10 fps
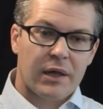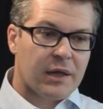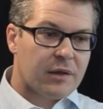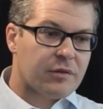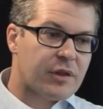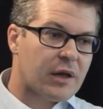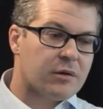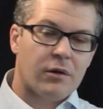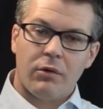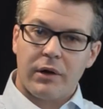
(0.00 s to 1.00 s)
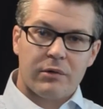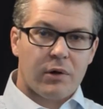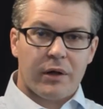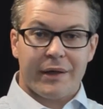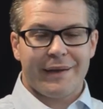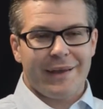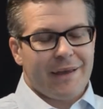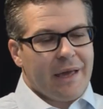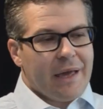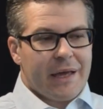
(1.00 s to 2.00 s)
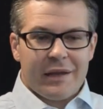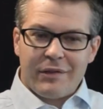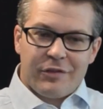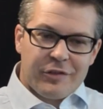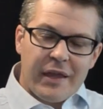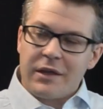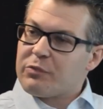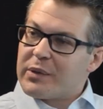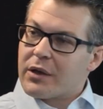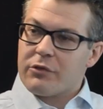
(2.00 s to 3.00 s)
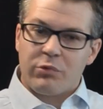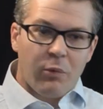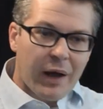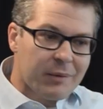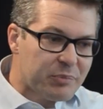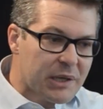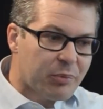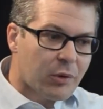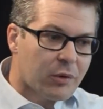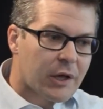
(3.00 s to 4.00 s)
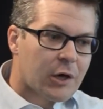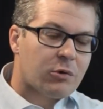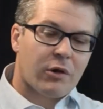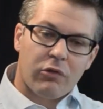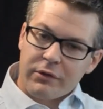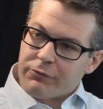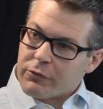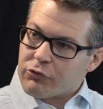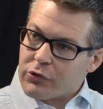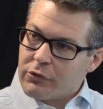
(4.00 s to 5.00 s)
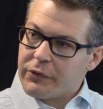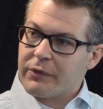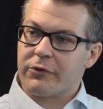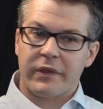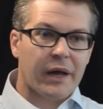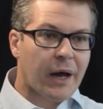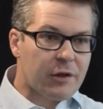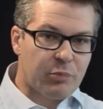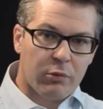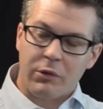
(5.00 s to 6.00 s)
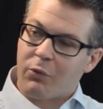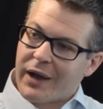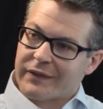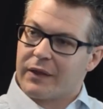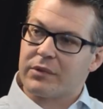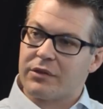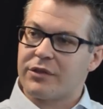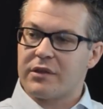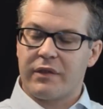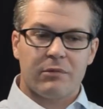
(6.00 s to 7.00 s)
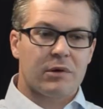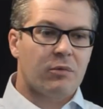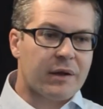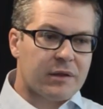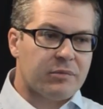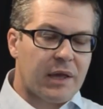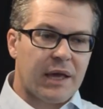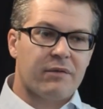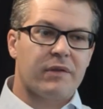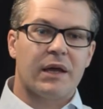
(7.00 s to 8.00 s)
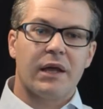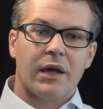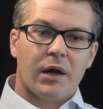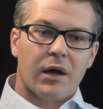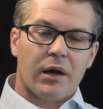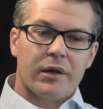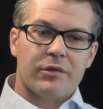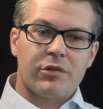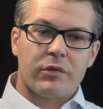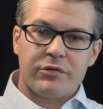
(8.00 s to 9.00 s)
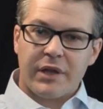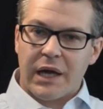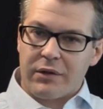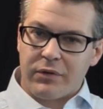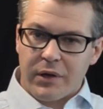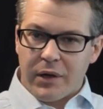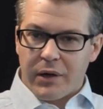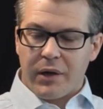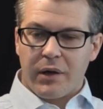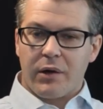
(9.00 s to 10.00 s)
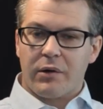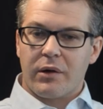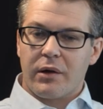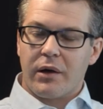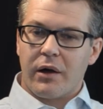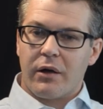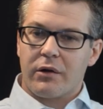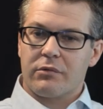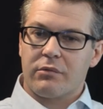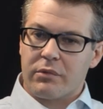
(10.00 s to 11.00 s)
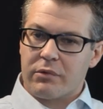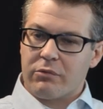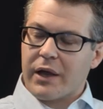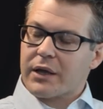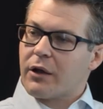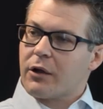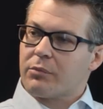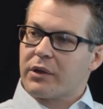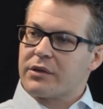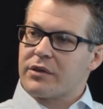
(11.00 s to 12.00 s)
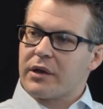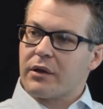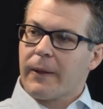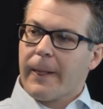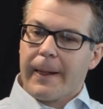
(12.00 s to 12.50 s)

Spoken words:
and say, you know what, well, and it stinks because we want people who are looking for the truth and for the gospel, we want them to see that. We want them to have that. And so there's kind of a hard rock and a hard place there.